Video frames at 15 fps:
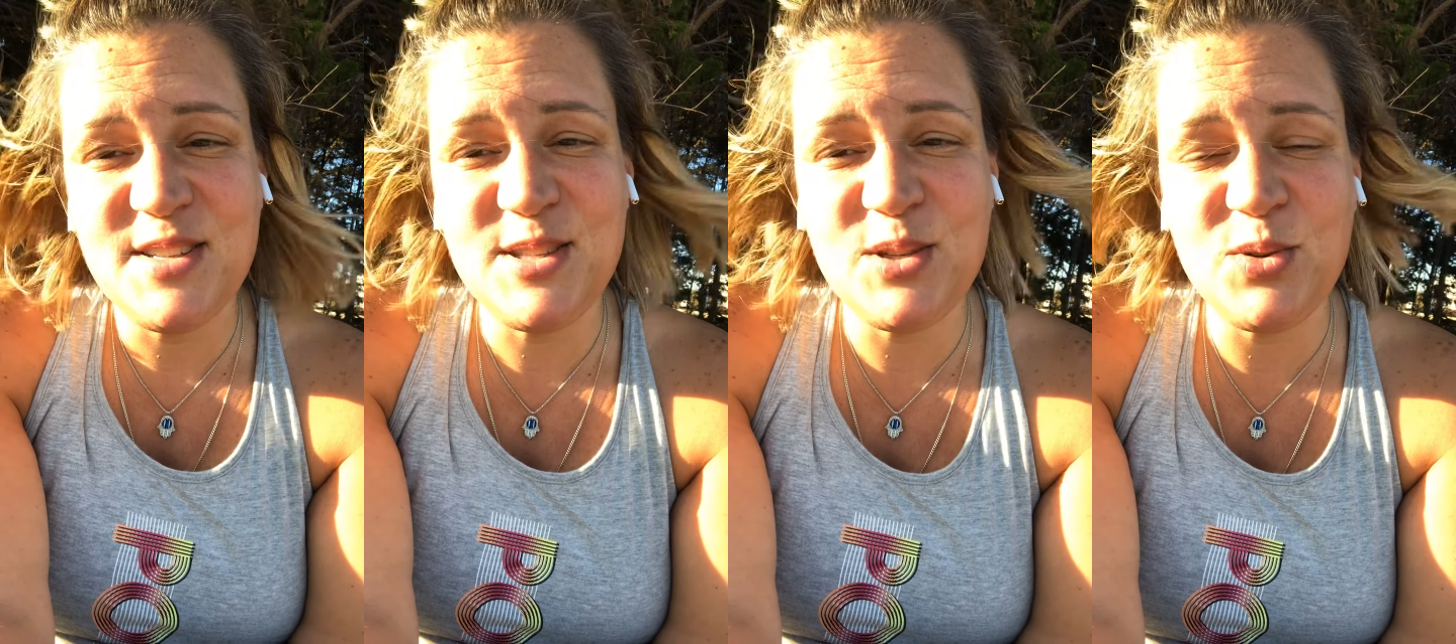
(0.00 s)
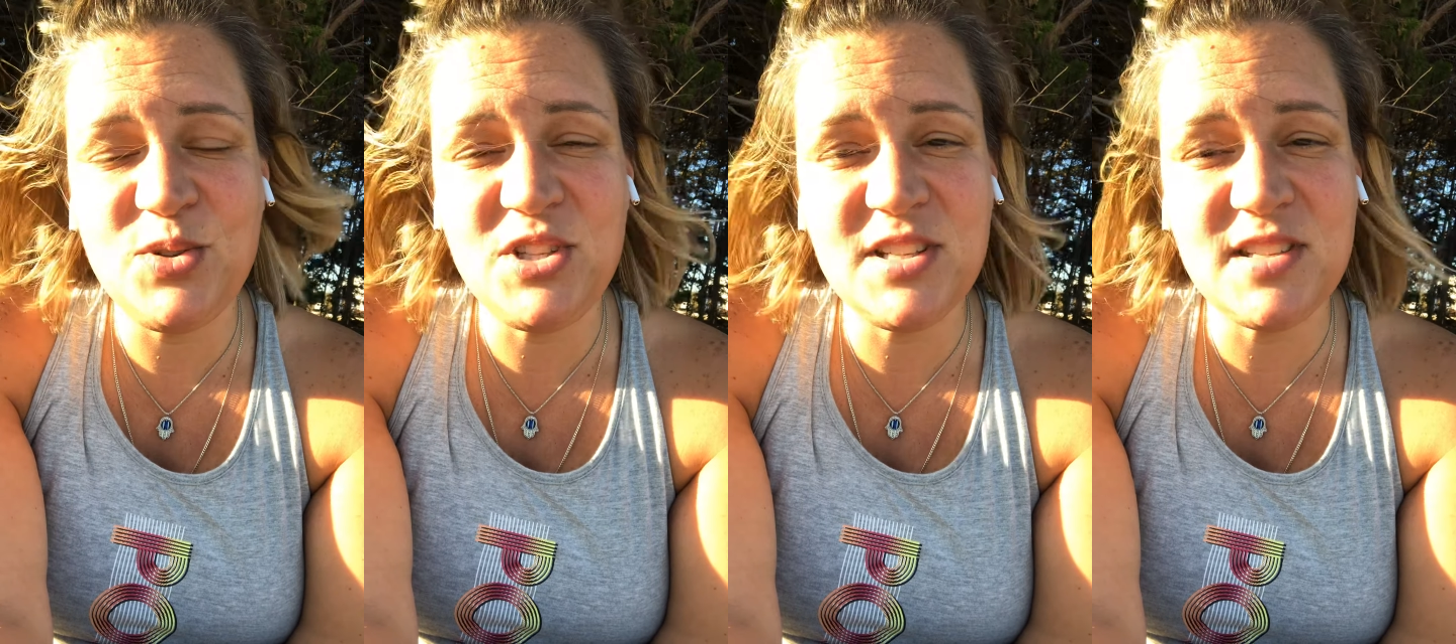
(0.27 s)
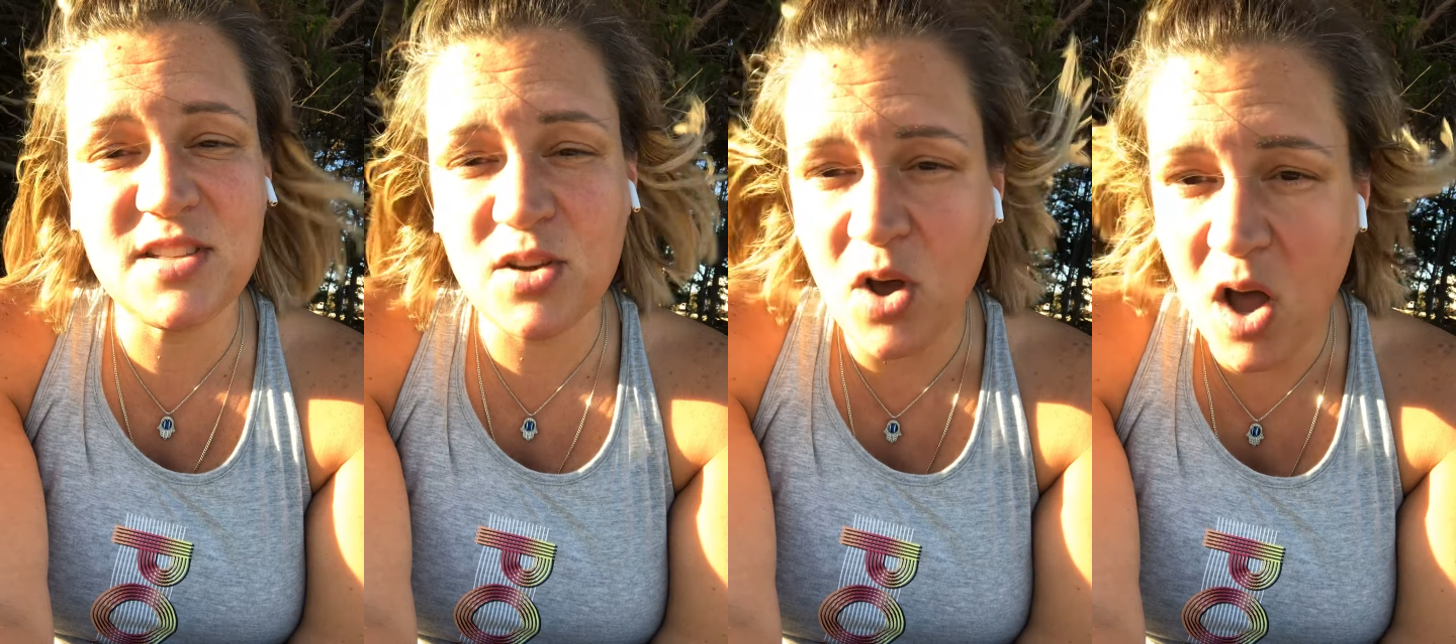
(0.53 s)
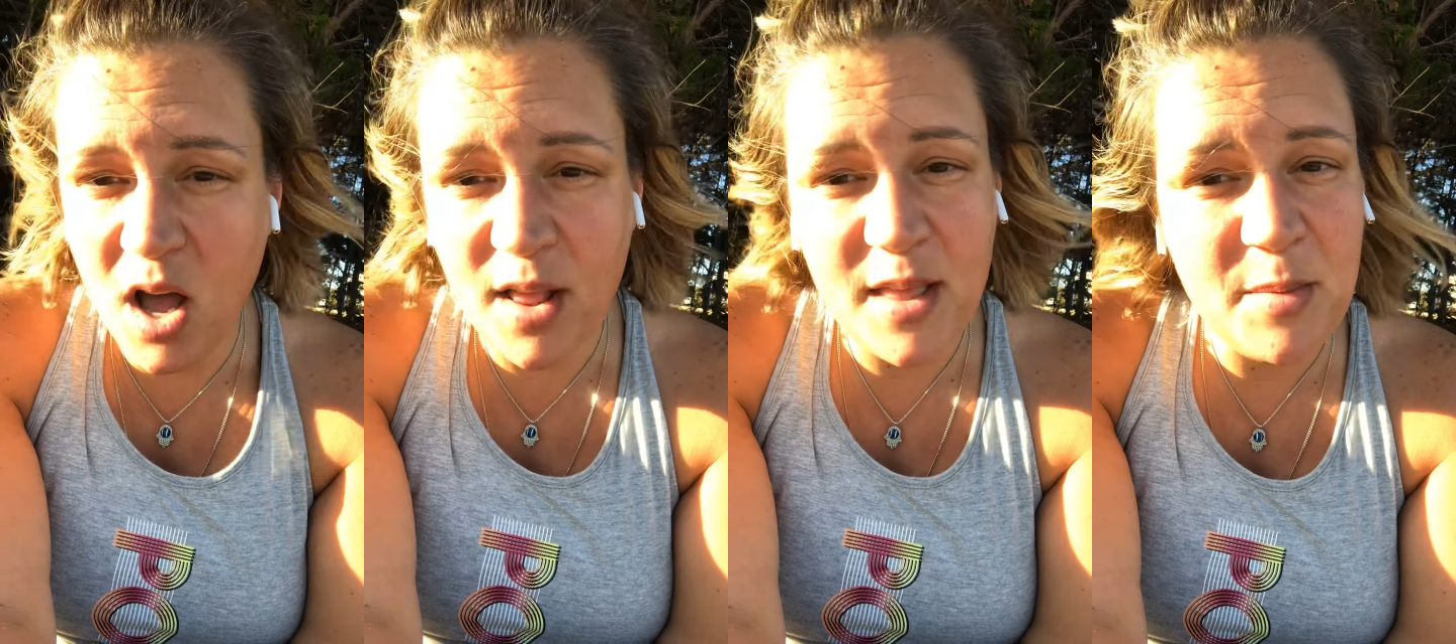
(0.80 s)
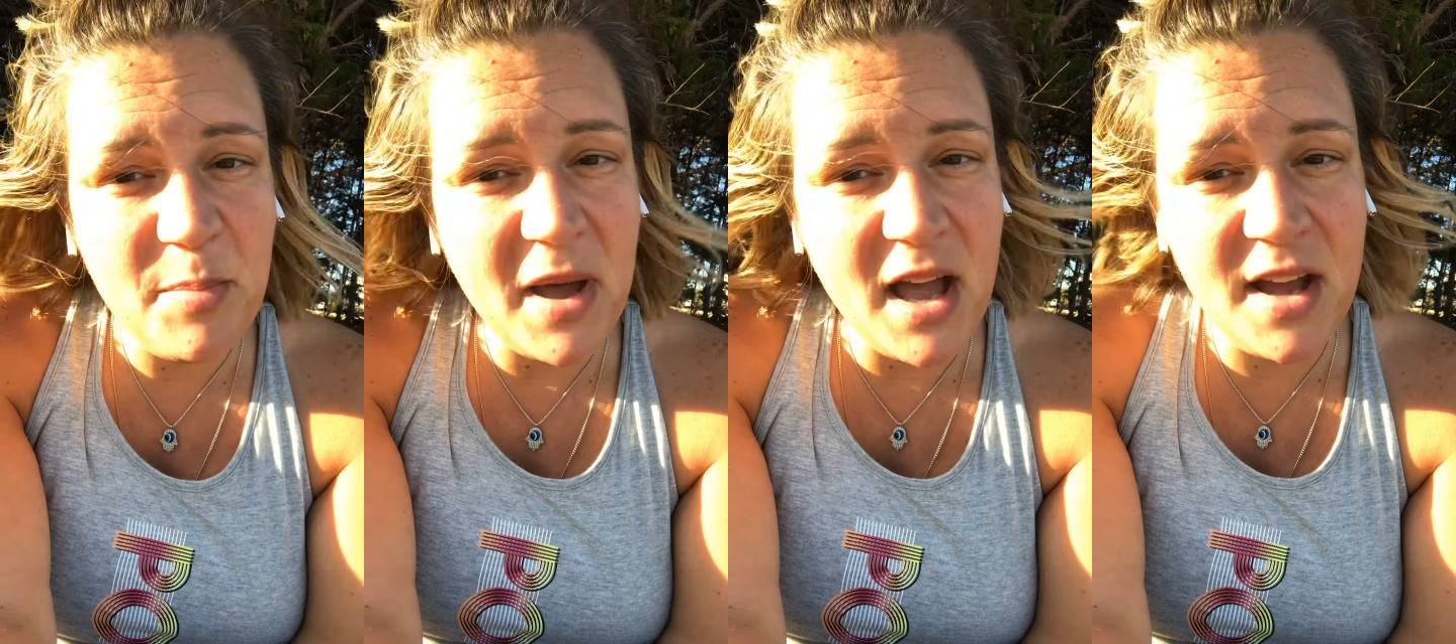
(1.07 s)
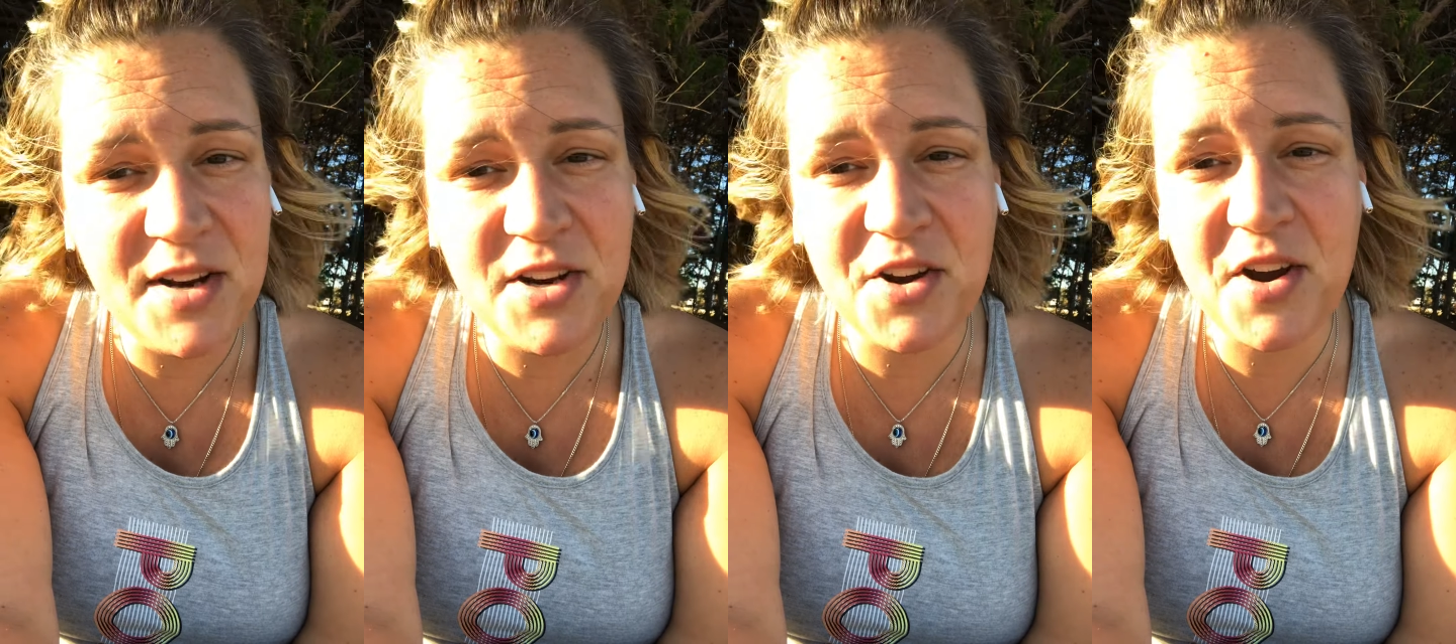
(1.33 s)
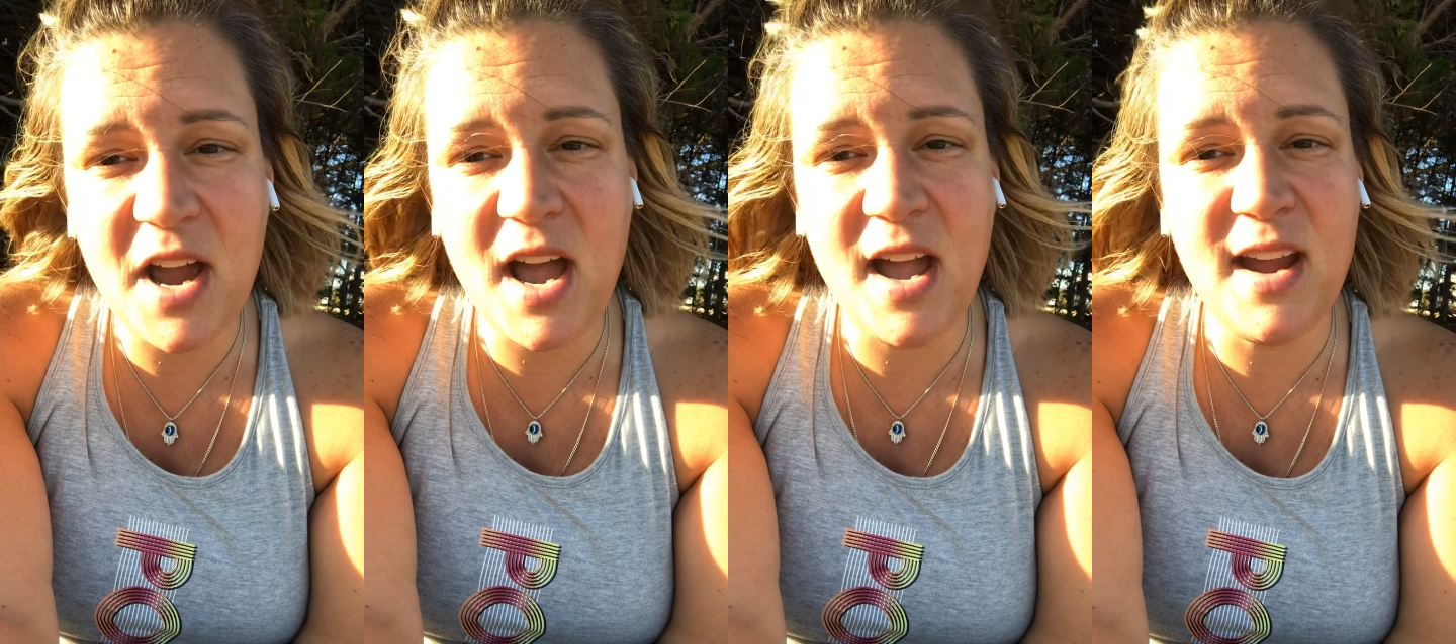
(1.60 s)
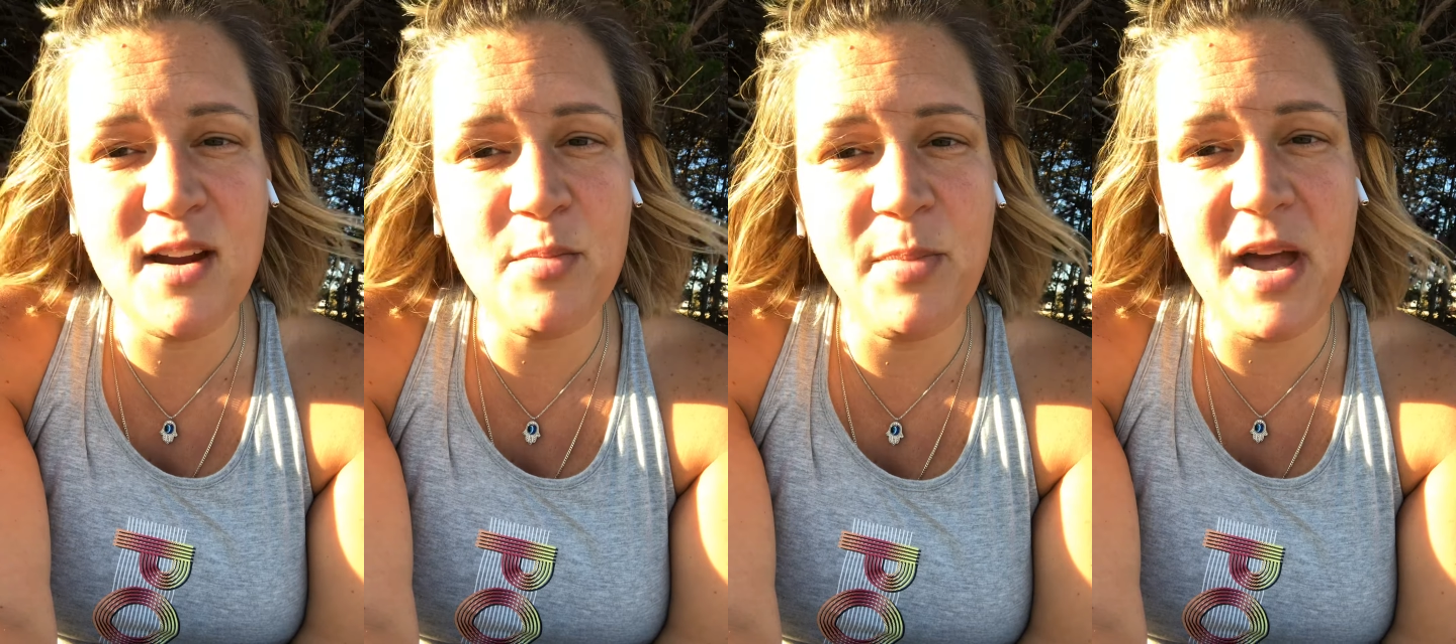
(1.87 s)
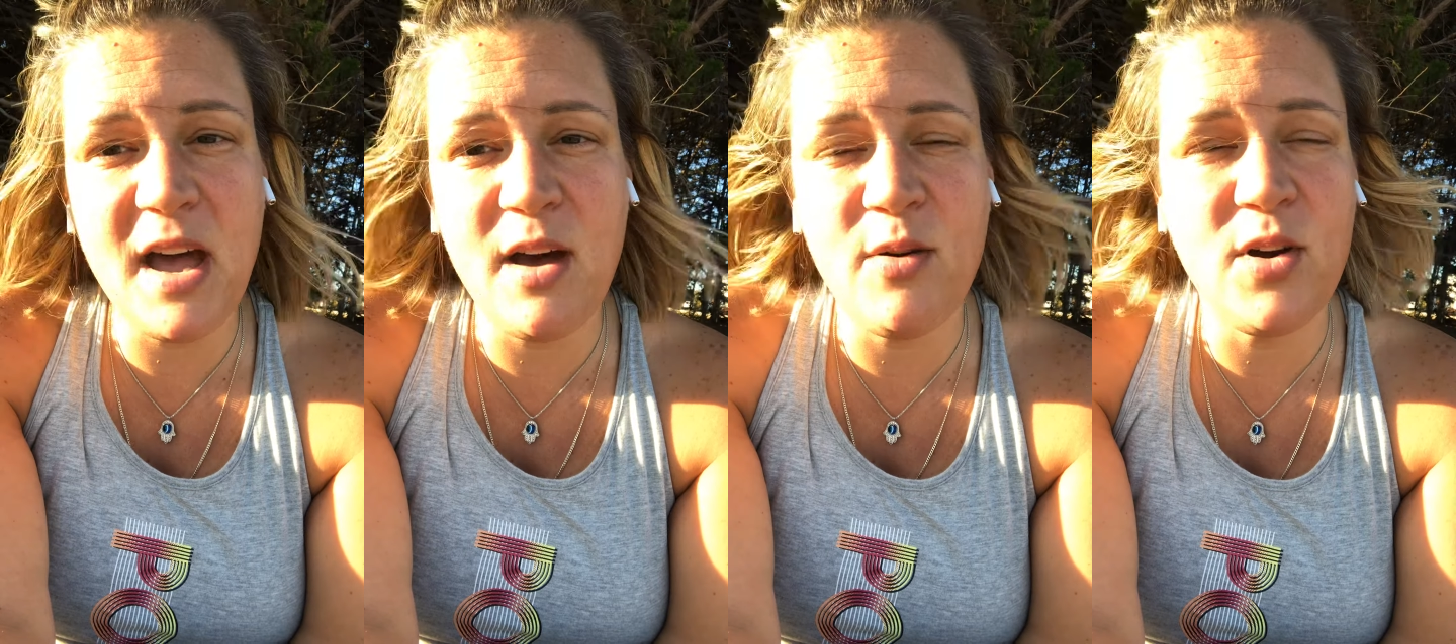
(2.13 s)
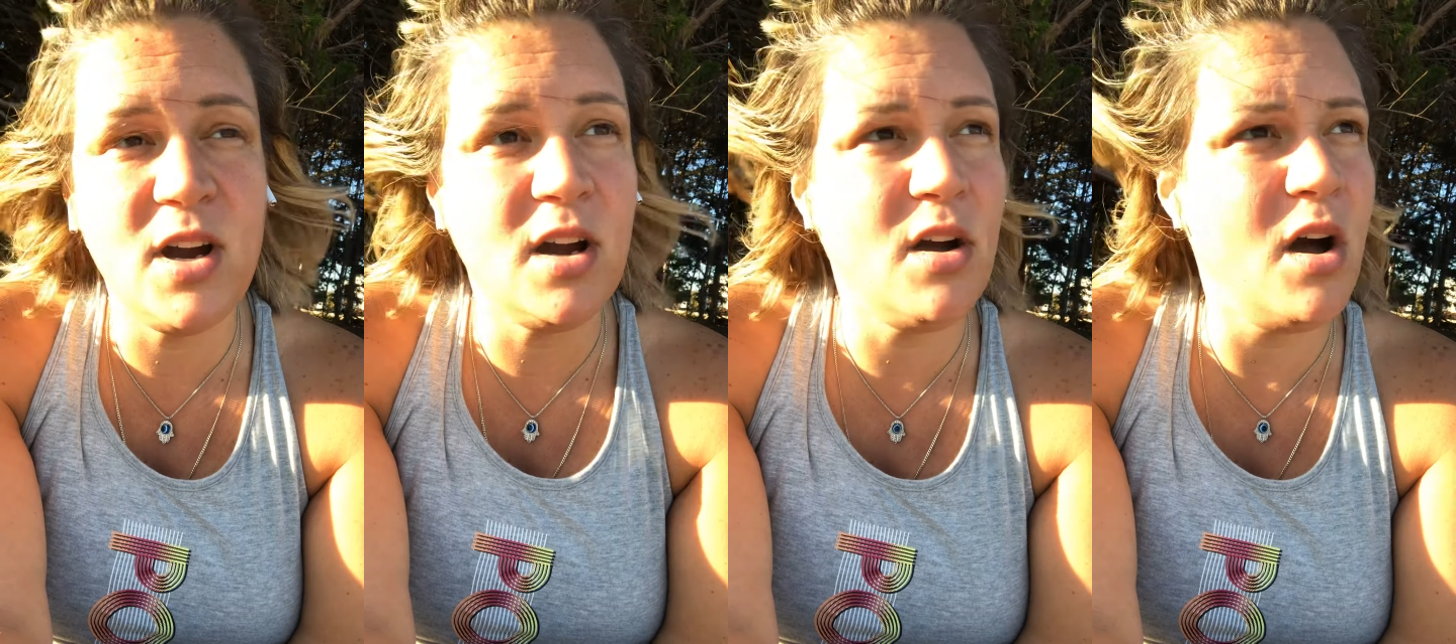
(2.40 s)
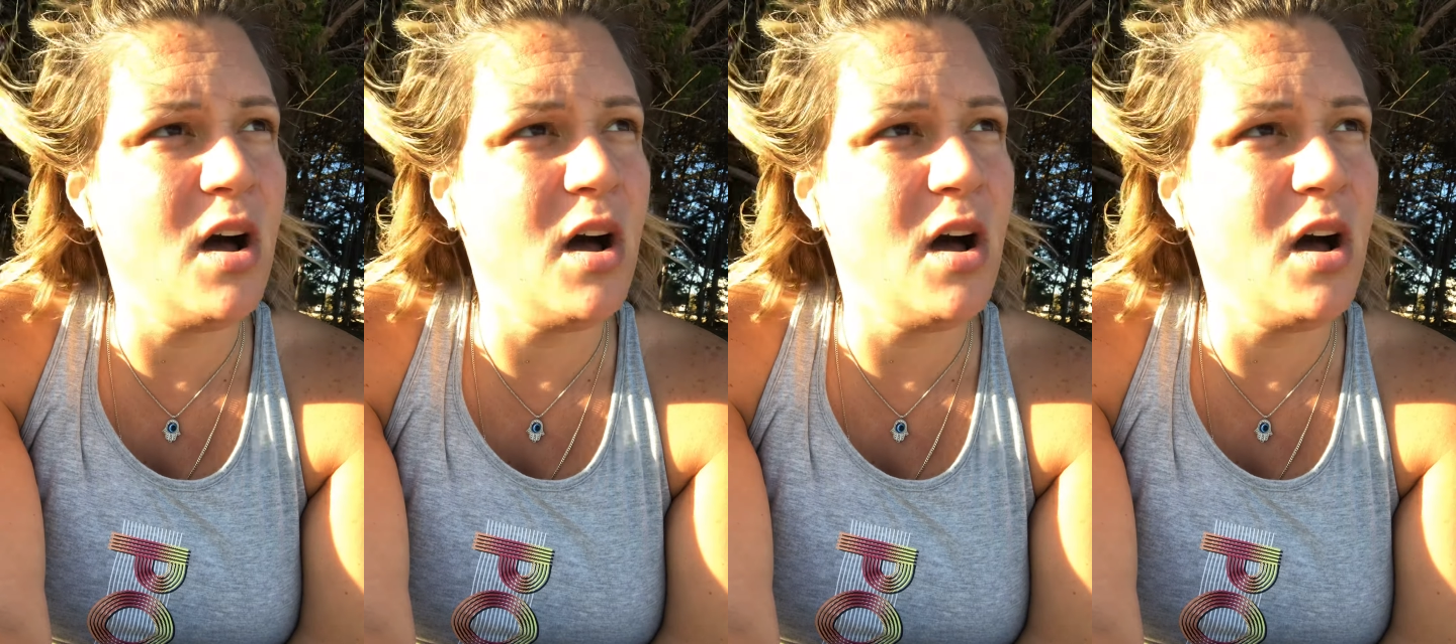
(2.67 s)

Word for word: So just call upon your higher power,